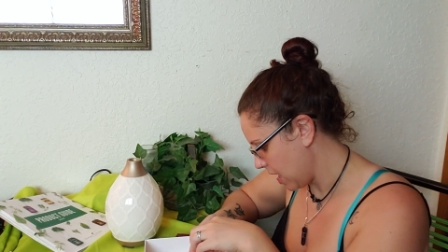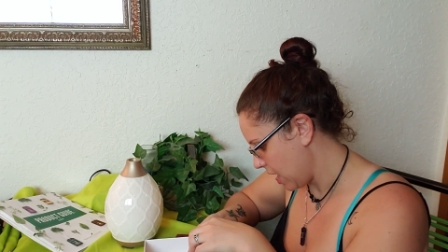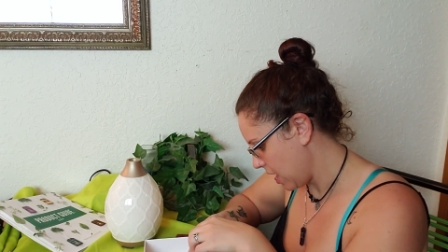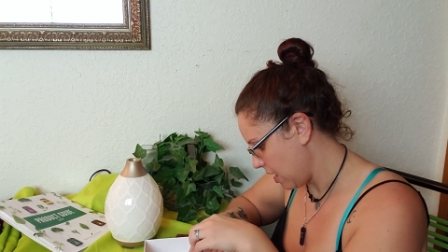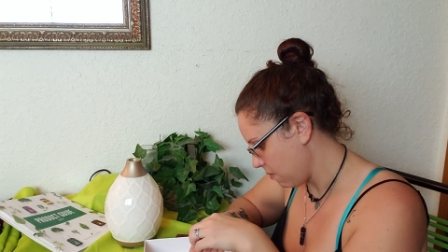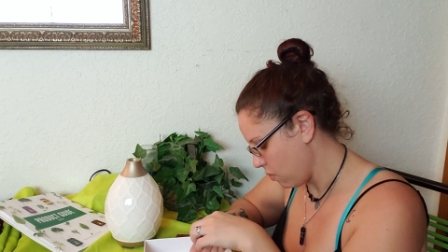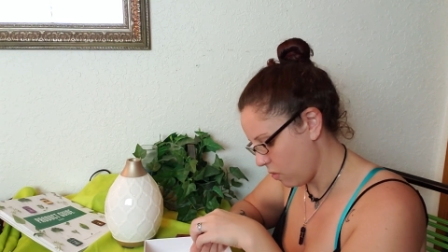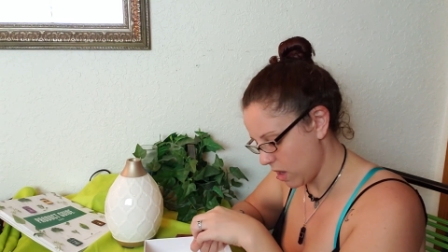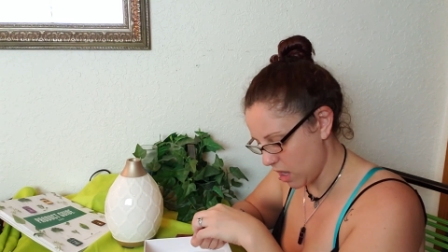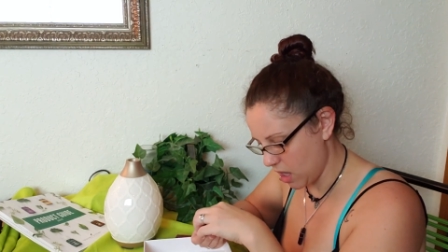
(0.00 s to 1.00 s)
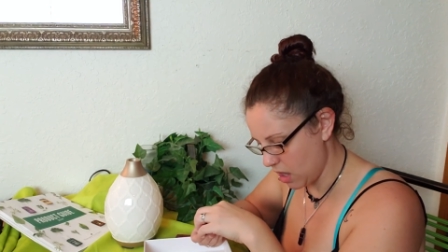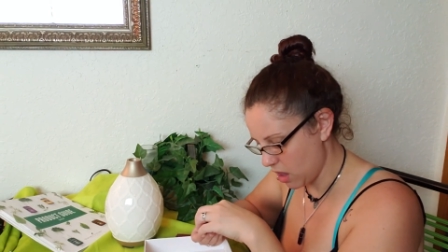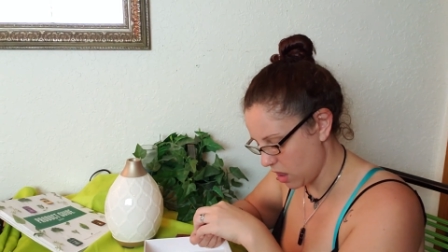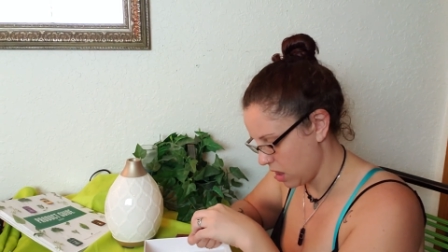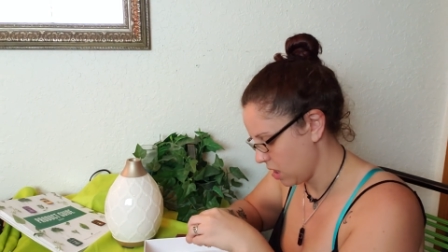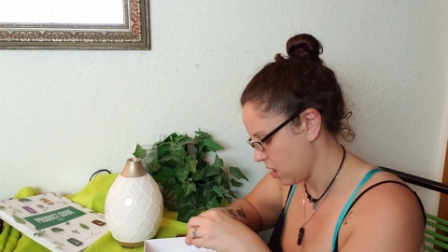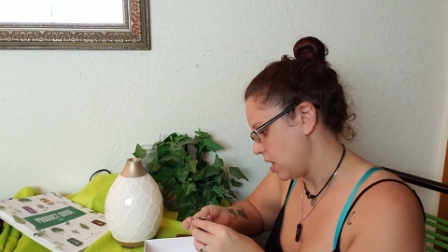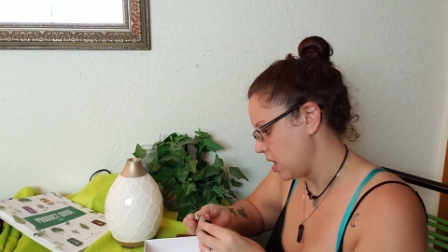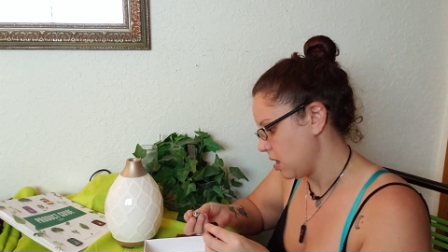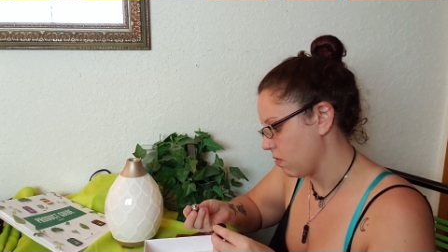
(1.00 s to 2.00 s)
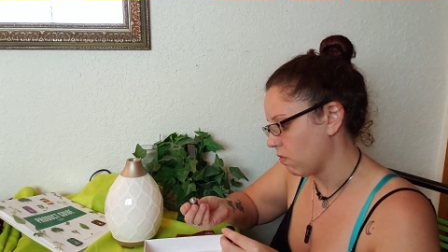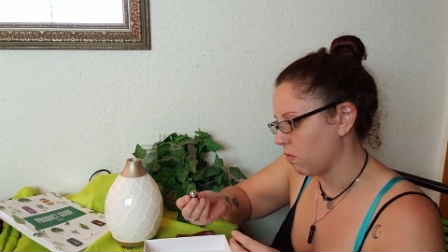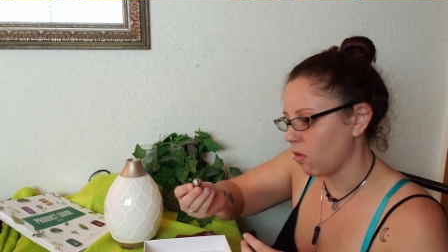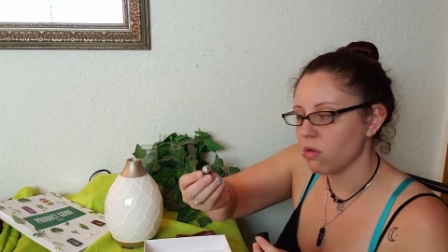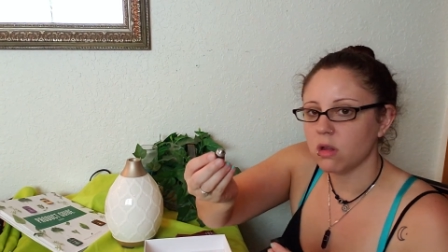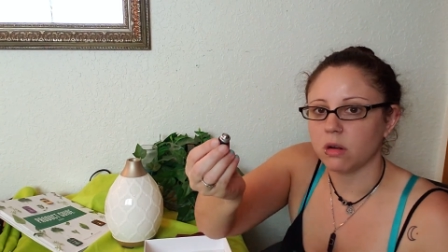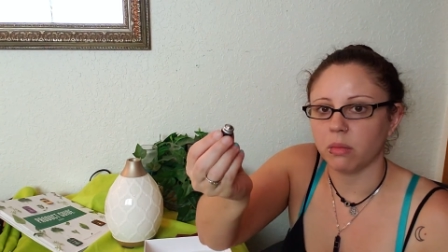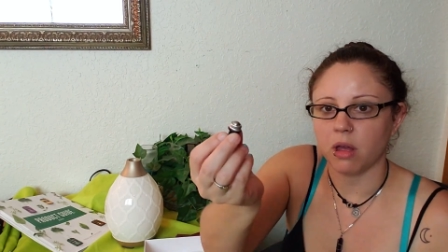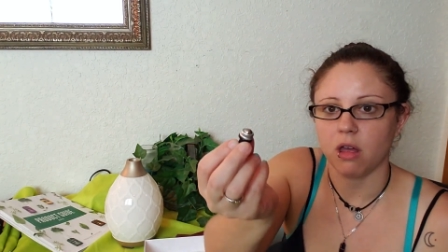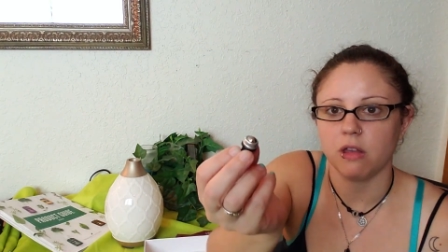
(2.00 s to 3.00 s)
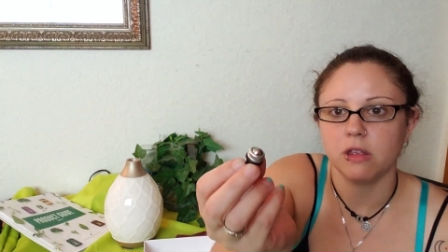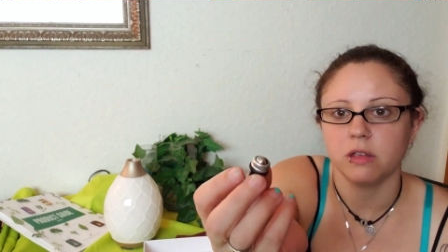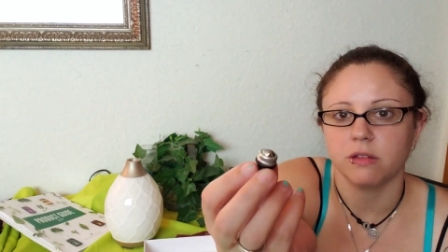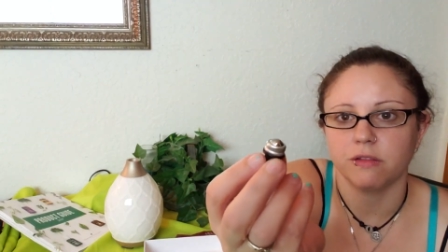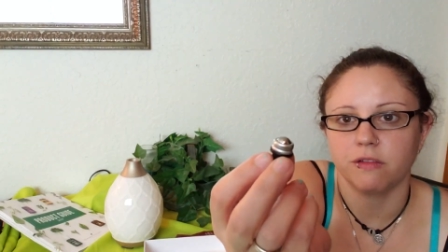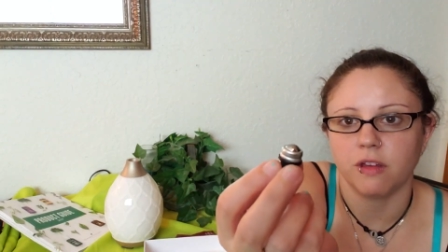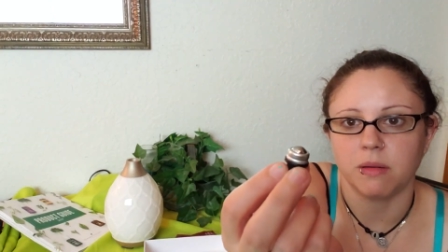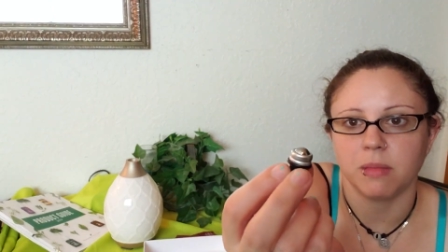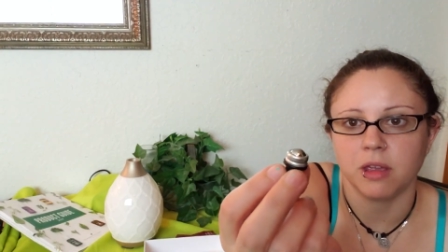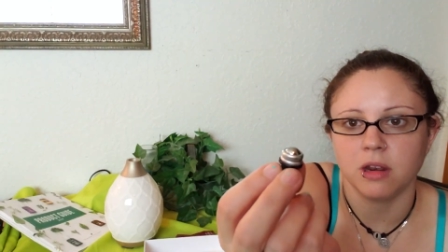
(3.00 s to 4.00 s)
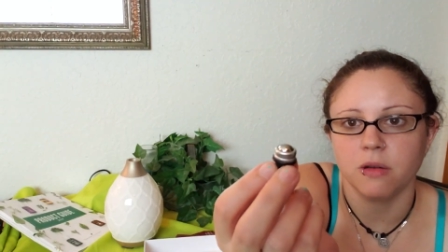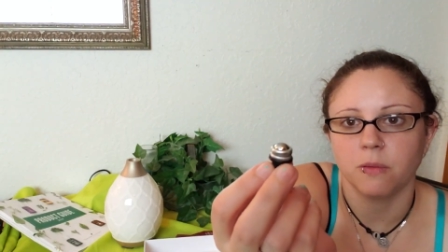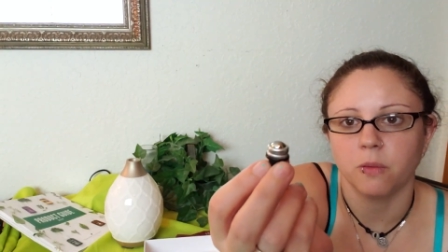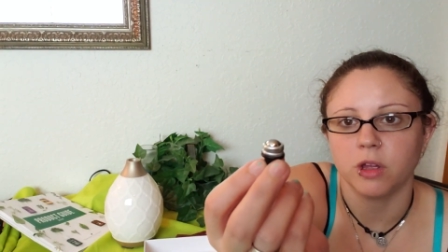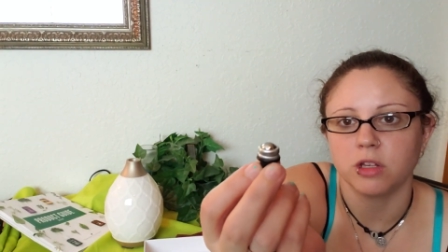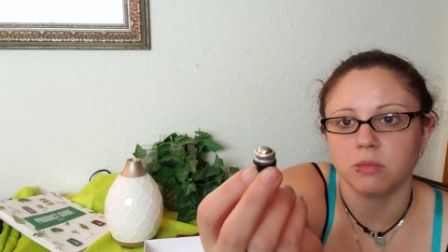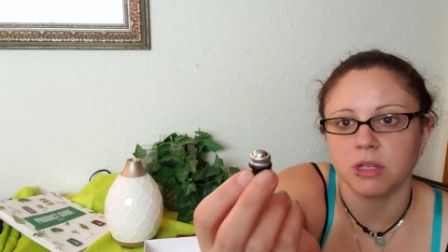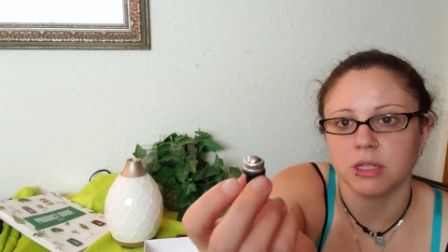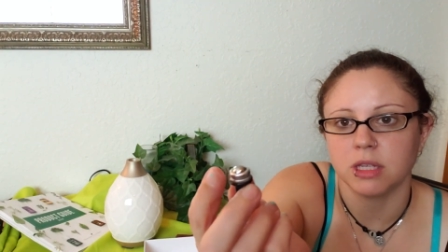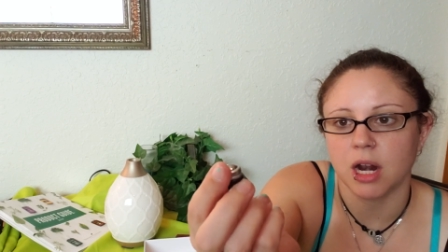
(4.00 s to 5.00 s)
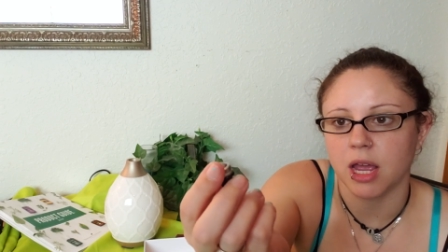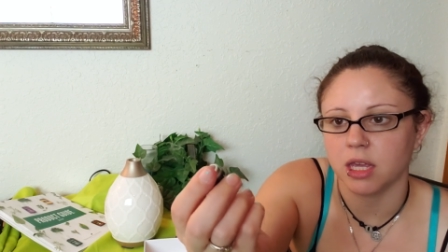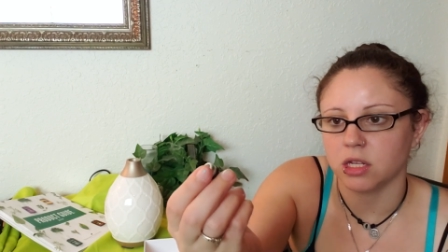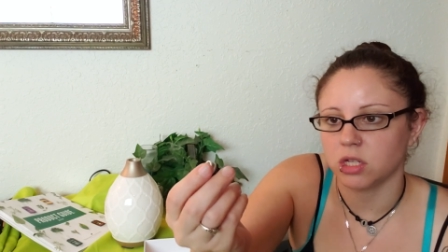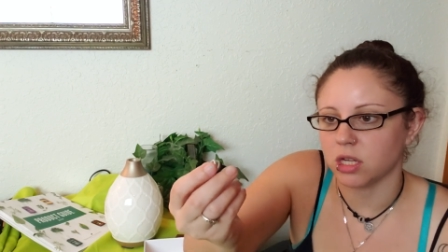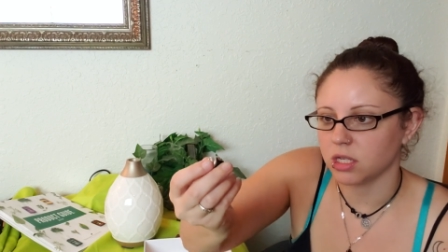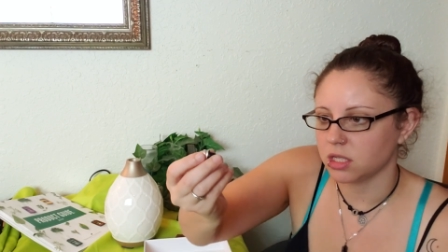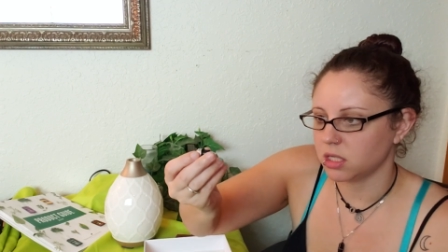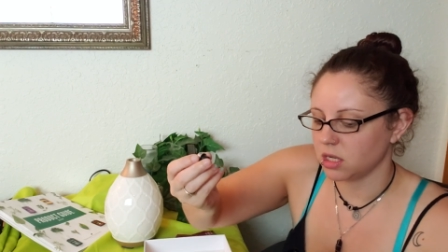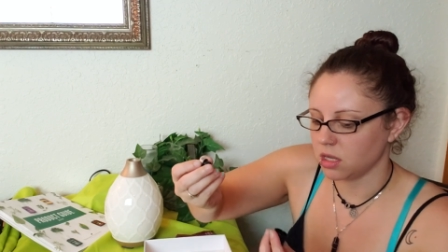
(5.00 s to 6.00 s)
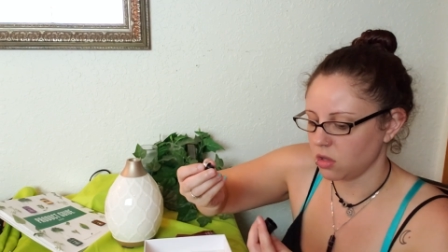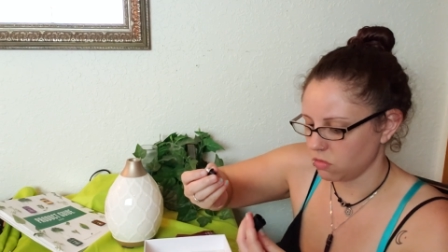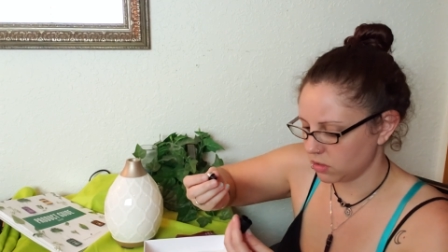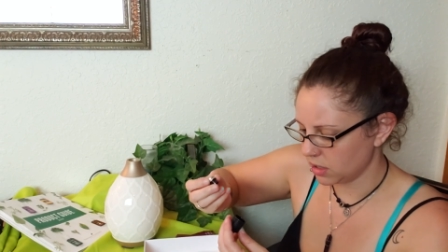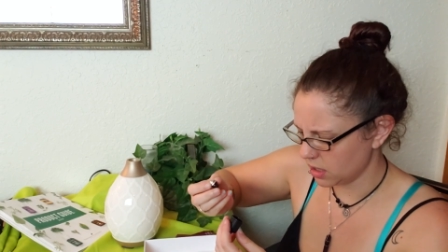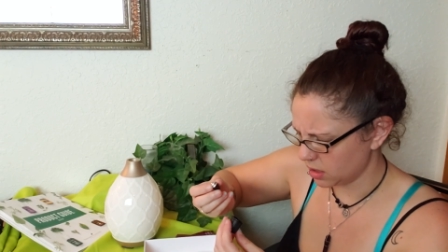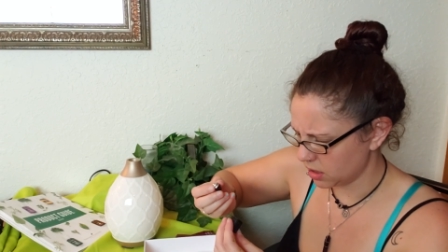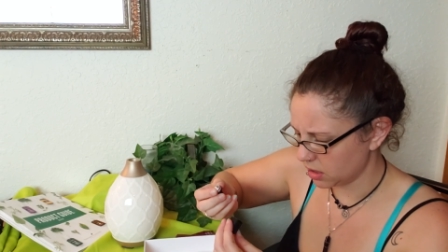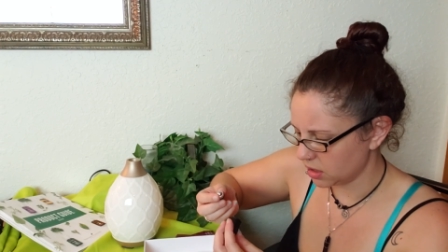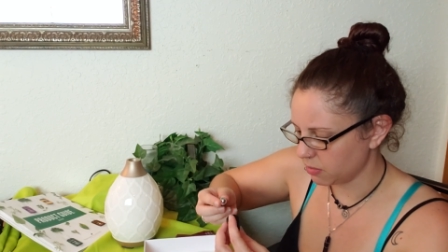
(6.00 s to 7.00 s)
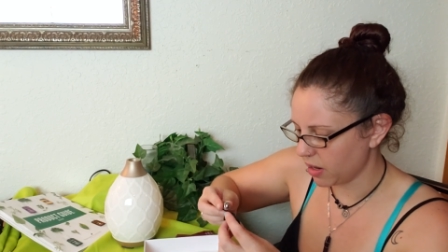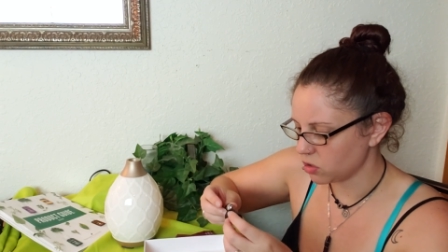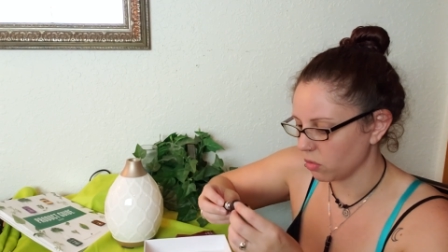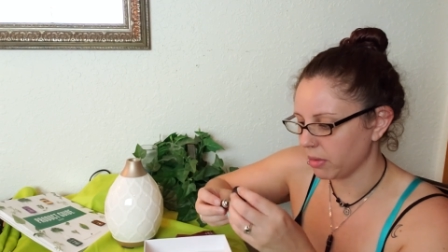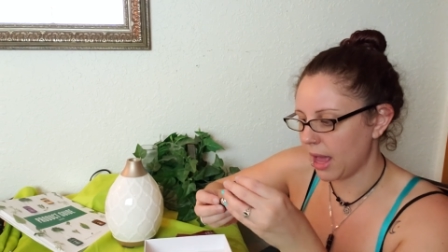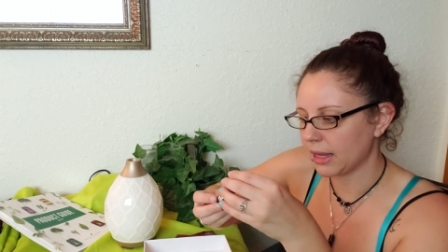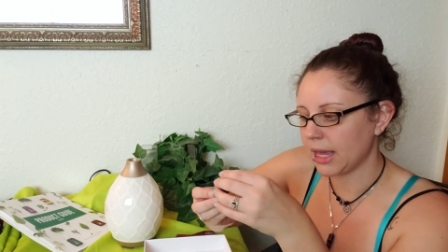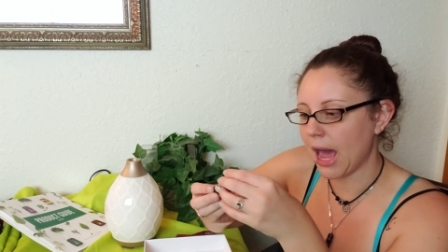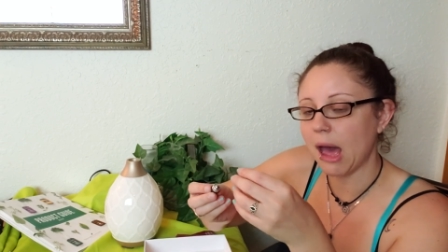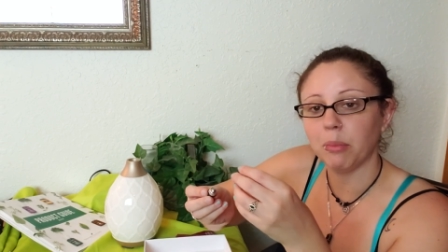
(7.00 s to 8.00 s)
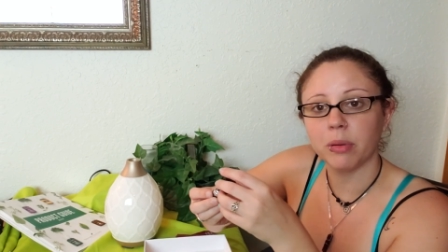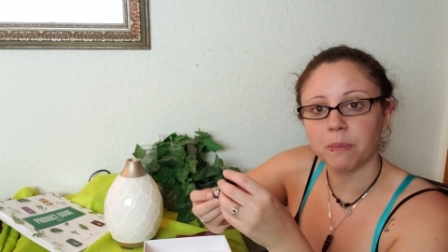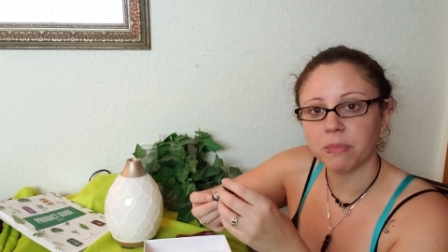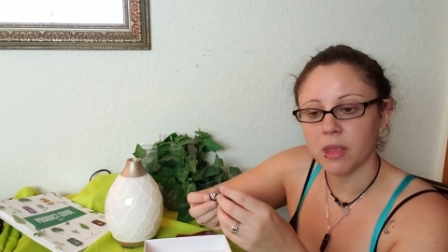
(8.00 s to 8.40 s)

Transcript: came with the rollerball fitment, which means that I can just use this special black cap